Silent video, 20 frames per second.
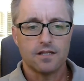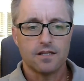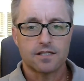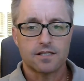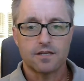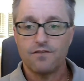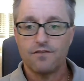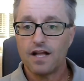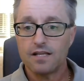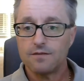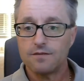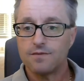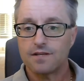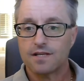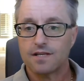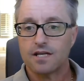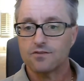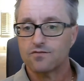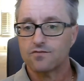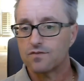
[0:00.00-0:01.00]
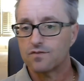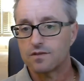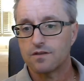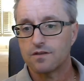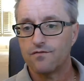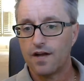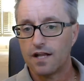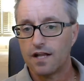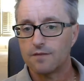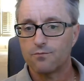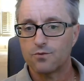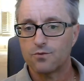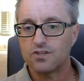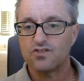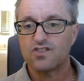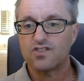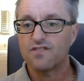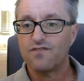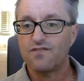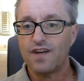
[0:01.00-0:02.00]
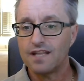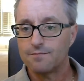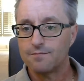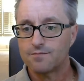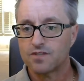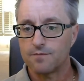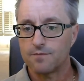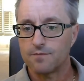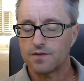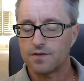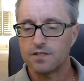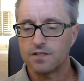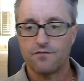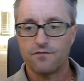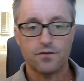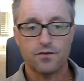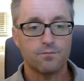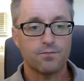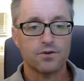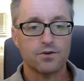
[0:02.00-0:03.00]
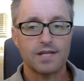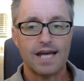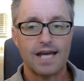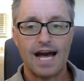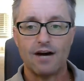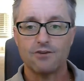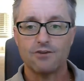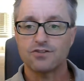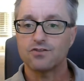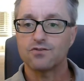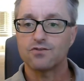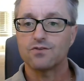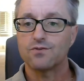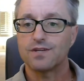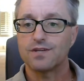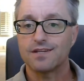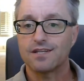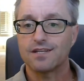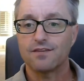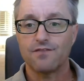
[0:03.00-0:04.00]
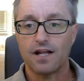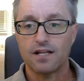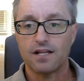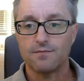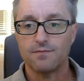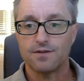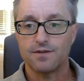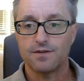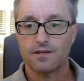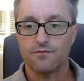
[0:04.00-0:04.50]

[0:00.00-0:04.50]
Development comes from develop. When you develop something, if you build a house, you're doing a development.